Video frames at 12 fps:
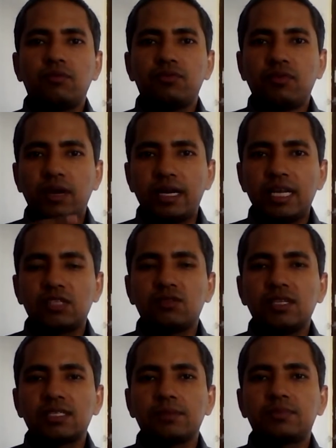One deals with
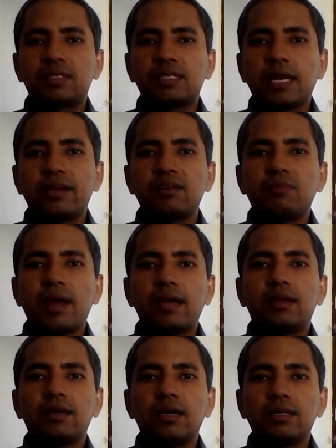the substantive
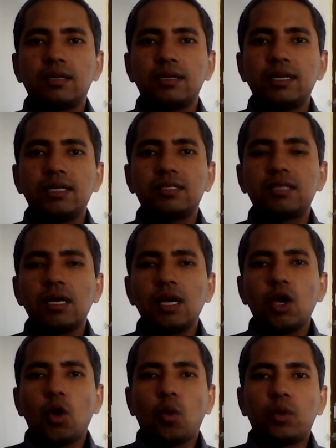matter, other deals
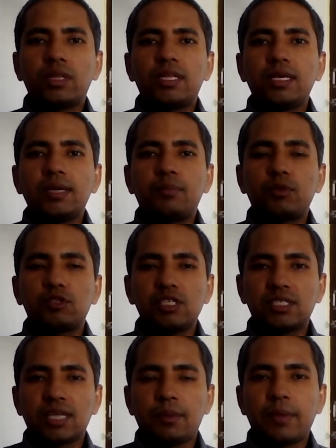with the
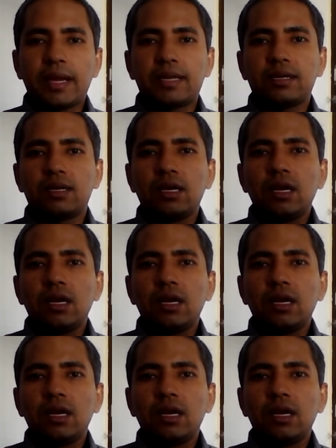procedural matter.